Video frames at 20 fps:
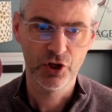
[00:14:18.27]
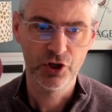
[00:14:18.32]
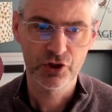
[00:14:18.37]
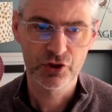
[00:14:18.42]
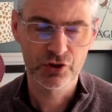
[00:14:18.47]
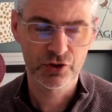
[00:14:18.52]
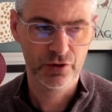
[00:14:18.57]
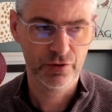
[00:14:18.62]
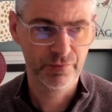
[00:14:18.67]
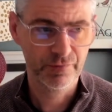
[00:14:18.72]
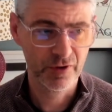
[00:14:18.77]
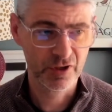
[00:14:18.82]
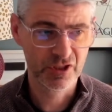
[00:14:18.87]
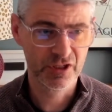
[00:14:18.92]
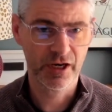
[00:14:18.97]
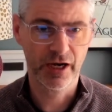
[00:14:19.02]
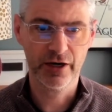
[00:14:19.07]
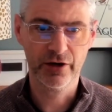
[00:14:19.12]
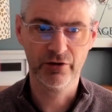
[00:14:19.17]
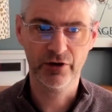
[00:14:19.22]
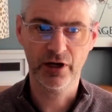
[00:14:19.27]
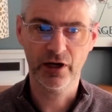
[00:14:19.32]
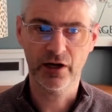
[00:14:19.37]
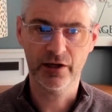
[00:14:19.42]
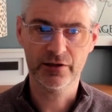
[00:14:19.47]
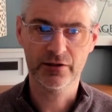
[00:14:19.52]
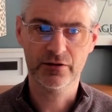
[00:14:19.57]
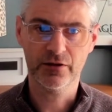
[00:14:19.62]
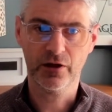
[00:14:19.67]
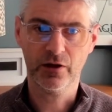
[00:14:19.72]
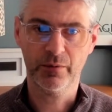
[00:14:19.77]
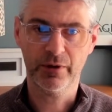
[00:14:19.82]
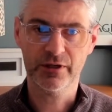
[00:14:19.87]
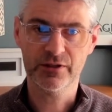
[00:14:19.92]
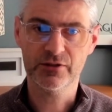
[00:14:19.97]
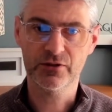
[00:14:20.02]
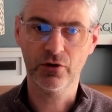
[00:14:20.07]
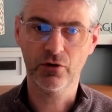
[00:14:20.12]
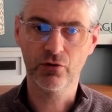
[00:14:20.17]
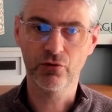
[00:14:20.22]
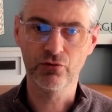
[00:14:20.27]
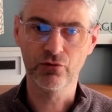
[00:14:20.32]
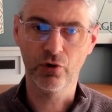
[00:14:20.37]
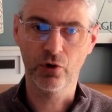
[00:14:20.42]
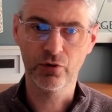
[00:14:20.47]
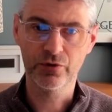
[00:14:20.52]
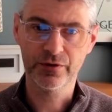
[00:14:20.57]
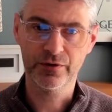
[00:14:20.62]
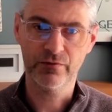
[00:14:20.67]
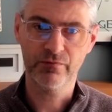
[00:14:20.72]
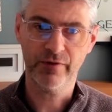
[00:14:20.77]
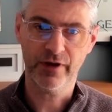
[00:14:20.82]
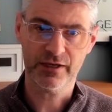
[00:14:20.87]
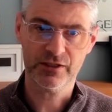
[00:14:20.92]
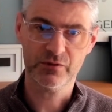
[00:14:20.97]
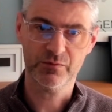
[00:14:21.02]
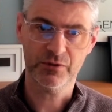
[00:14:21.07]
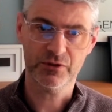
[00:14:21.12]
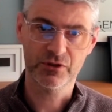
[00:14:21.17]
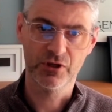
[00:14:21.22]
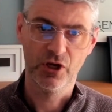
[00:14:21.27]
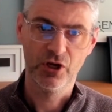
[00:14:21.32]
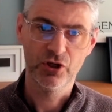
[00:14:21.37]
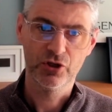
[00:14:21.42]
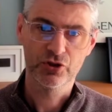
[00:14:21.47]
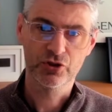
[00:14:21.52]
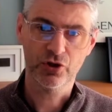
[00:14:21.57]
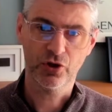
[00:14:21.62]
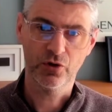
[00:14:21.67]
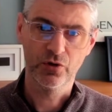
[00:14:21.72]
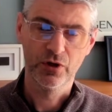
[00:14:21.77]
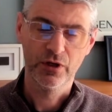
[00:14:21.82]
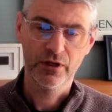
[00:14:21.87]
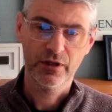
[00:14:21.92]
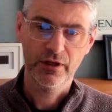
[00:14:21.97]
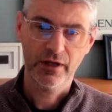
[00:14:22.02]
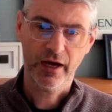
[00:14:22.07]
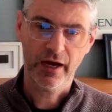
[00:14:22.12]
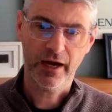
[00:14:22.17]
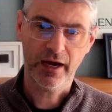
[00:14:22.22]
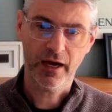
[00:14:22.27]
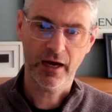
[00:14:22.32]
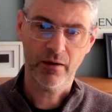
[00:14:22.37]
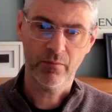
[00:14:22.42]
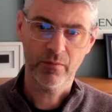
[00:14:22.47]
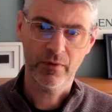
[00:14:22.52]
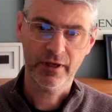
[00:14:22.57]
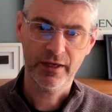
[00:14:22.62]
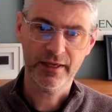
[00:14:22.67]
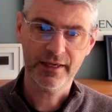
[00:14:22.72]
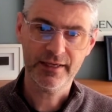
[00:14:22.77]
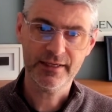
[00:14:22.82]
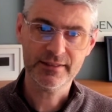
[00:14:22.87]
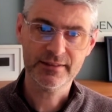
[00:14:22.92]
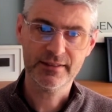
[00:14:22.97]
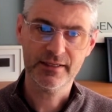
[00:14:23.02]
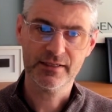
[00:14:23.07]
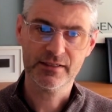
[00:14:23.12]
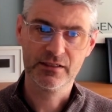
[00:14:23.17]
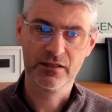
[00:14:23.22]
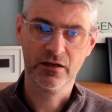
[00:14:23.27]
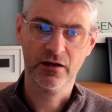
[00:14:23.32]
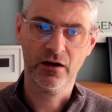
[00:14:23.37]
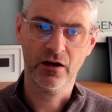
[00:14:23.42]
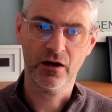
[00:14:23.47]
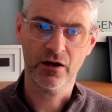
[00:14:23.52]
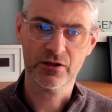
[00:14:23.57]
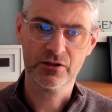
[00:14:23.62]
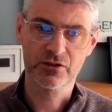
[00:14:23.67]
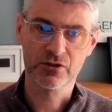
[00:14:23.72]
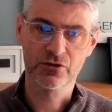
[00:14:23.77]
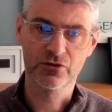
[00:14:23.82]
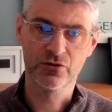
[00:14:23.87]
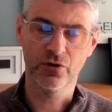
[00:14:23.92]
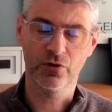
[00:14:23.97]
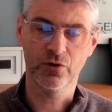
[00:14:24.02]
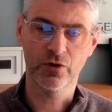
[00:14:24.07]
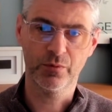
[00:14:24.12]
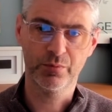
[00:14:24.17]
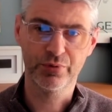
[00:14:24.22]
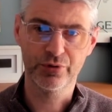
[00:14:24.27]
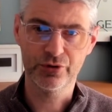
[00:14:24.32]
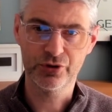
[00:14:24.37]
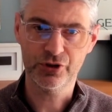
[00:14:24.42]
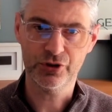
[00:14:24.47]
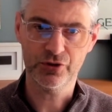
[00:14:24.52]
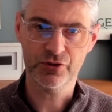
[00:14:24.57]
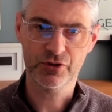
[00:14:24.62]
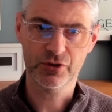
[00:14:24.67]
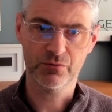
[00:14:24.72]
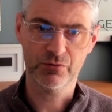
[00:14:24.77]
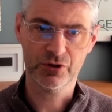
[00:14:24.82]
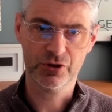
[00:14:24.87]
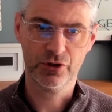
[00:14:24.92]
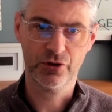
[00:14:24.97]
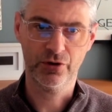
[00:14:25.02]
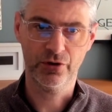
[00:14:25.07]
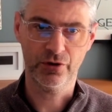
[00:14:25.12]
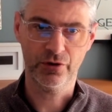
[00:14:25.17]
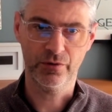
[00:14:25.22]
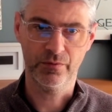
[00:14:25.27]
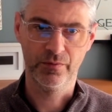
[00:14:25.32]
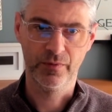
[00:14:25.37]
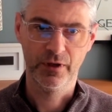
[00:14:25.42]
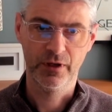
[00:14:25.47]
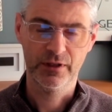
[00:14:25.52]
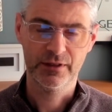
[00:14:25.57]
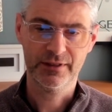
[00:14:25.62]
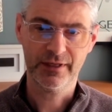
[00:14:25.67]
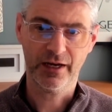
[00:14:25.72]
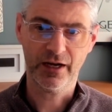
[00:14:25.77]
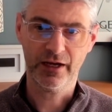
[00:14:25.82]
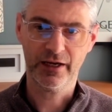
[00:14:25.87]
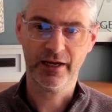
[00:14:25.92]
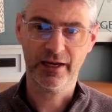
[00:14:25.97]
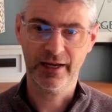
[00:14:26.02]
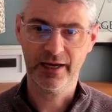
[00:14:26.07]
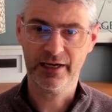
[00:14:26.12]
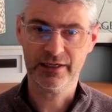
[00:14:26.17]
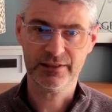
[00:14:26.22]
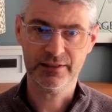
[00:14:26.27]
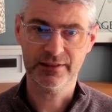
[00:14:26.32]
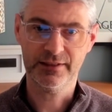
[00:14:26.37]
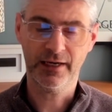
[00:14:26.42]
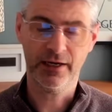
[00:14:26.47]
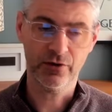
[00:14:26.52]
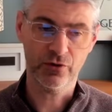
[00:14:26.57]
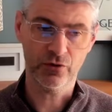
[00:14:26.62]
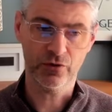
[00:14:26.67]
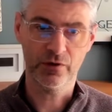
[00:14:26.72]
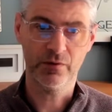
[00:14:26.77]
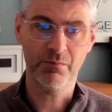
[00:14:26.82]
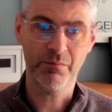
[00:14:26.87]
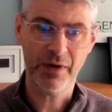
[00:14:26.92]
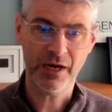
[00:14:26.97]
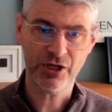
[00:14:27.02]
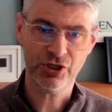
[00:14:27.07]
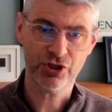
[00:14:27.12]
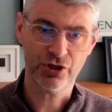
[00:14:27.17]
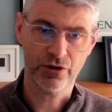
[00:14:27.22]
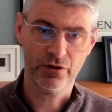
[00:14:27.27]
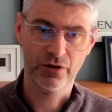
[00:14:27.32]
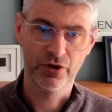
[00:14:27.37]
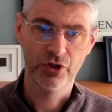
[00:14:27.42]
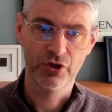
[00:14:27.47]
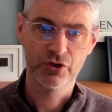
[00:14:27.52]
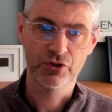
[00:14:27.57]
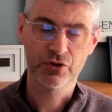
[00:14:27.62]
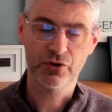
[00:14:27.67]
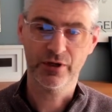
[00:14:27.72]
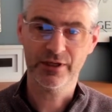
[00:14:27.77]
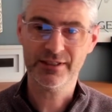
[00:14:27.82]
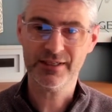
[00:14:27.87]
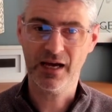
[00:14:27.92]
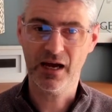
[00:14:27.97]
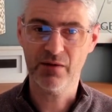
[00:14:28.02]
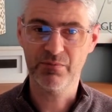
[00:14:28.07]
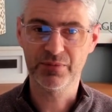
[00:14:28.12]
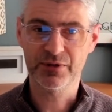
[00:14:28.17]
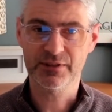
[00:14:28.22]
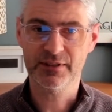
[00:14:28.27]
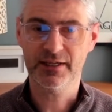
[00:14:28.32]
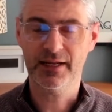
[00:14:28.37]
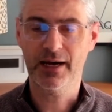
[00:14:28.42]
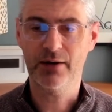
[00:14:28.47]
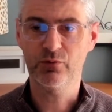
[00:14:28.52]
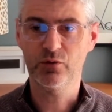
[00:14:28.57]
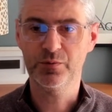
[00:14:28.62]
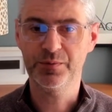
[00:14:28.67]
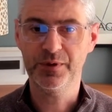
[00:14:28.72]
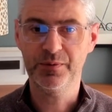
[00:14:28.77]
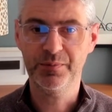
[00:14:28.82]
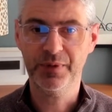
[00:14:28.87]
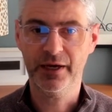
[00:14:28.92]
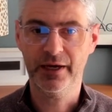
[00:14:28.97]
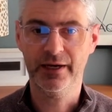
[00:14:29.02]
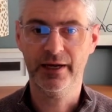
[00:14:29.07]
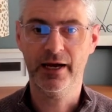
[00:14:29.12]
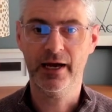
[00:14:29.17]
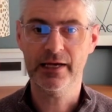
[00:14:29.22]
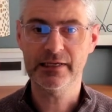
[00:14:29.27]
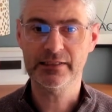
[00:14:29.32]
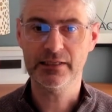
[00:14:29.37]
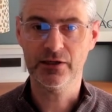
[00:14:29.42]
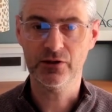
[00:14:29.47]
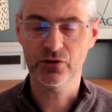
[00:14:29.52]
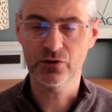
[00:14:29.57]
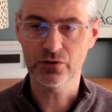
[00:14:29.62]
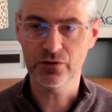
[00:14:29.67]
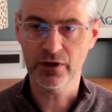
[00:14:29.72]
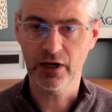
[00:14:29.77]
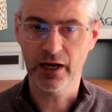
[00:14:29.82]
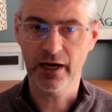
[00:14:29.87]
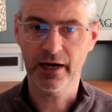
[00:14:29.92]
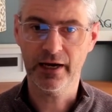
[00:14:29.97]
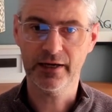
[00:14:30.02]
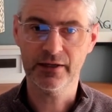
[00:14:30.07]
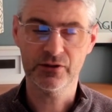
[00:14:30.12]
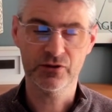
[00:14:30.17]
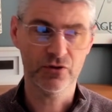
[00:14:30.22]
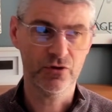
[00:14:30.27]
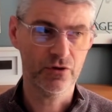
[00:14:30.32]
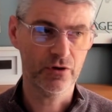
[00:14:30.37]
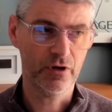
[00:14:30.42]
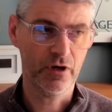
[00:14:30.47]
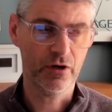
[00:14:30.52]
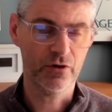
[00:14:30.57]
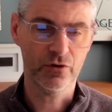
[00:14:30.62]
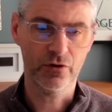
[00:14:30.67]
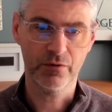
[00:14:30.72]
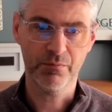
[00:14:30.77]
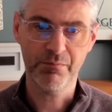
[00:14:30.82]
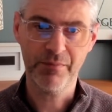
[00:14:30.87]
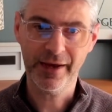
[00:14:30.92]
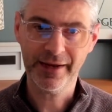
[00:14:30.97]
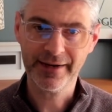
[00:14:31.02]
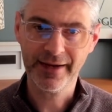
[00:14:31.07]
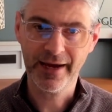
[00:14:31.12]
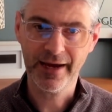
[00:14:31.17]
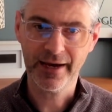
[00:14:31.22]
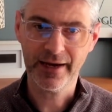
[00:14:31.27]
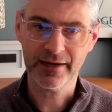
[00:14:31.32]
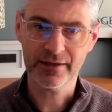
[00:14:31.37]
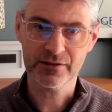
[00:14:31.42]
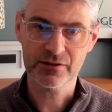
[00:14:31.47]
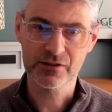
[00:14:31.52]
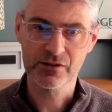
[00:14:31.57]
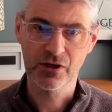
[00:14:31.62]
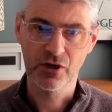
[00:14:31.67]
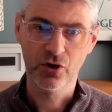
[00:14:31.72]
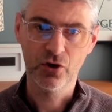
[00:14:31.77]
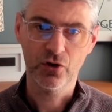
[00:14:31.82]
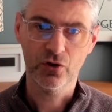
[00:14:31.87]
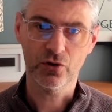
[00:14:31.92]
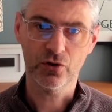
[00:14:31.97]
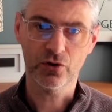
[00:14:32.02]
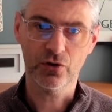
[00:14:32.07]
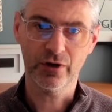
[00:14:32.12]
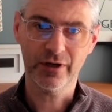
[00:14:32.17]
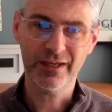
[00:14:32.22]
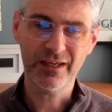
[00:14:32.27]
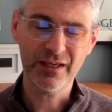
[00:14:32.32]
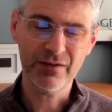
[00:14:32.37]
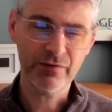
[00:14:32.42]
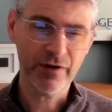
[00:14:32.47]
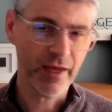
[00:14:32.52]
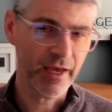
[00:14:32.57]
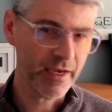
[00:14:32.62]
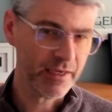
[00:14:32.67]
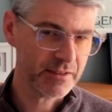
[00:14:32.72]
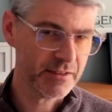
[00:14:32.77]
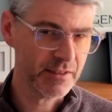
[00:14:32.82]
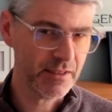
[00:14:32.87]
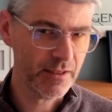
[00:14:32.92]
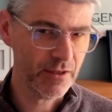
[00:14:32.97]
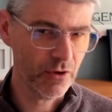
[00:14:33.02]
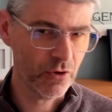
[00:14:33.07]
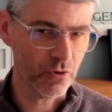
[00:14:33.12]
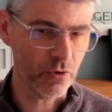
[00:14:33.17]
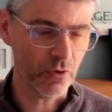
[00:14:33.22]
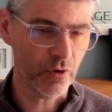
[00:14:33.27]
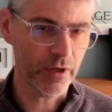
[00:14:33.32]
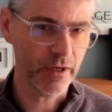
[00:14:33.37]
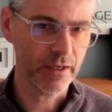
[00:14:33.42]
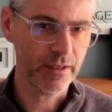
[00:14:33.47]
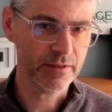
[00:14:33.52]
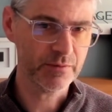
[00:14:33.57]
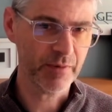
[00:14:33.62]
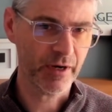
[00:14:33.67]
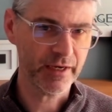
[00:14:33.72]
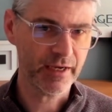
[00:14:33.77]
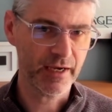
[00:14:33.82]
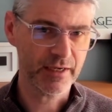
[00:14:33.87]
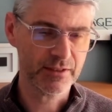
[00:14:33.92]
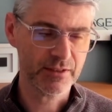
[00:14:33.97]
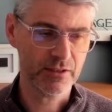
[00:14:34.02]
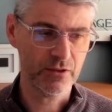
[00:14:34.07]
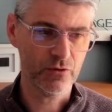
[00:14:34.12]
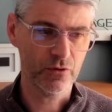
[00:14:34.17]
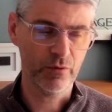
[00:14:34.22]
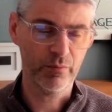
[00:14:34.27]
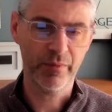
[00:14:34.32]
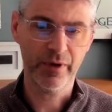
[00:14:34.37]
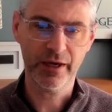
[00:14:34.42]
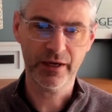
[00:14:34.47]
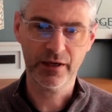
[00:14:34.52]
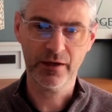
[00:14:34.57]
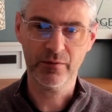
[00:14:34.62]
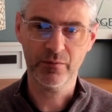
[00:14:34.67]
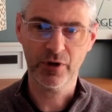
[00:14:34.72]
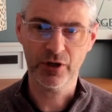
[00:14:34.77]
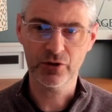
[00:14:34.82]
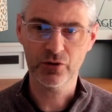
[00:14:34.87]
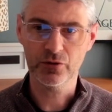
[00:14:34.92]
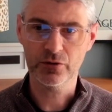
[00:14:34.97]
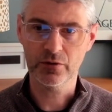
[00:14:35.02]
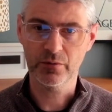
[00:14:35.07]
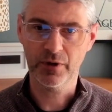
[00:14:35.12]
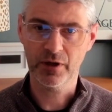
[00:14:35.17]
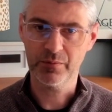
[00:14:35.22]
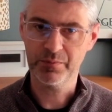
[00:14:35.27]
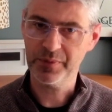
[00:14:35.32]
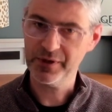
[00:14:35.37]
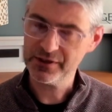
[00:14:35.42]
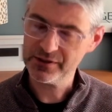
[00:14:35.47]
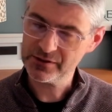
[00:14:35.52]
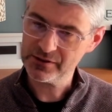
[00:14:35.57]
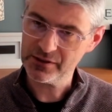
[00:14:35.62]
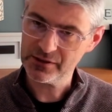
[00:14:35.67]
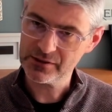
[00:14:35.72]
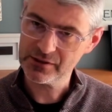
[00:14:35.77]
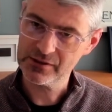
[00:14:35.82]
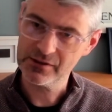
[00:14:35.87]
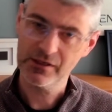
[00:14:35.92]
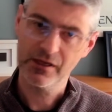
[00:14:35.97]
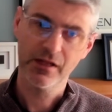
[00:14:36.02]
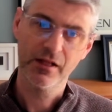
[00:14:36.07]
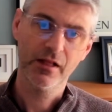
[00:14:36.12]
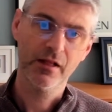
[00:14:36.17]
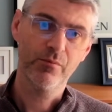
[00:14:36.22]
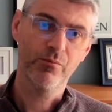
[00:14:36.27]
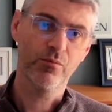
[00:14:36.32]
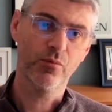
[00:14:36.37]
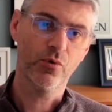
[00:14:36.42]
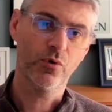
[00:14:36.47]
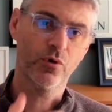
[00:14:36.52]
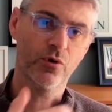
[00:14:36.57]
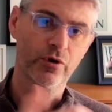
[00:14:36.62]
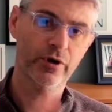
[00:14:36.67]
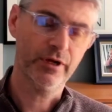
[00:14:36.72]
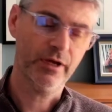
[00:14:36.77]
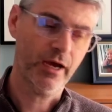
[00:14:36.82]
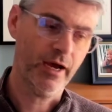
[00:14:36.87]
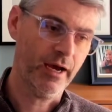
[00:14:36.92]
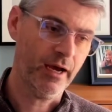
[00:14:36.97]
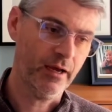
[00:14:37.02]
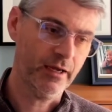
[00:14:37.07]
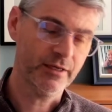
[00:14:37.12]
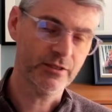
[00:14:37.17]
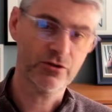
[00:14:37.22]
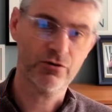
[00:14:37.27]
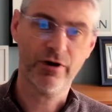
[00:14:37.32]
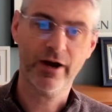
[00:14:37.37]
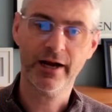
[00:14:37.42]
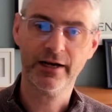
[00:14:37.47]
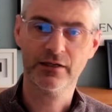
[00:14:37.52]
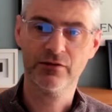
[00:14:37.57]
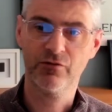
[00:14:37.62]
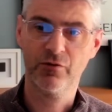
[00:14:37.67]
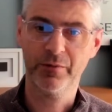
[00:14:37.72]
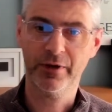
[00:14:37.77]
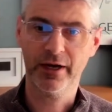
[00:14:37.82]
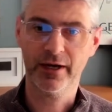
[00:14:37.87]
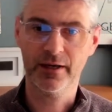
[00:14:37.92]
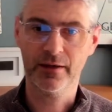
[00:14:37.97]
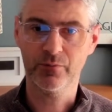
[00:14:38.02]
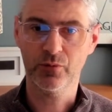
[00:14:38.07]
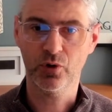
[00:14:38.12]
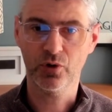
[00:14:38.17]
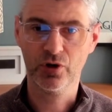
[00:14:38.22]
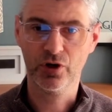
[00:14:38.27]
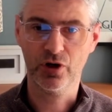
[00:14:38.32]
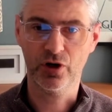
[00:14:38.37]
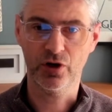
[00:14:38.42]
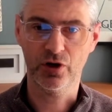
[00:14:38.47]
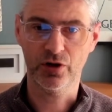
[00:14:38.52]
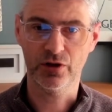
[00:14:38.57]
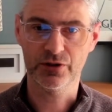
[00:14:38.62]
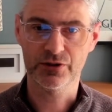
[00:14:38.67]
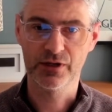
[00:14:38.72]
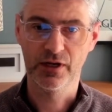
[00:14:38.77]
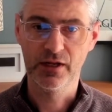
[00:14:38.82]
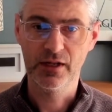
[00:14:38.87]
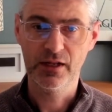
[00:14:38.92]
So the first category I like to talk about is the growth investments. So is this cost going to produce a return that I can actually then go and measure? So examples of that would be paid ads like Google Ads or Meta Ads, or even SEO. Is my SEO making my Google My Business more interactive? Am I getting more calls?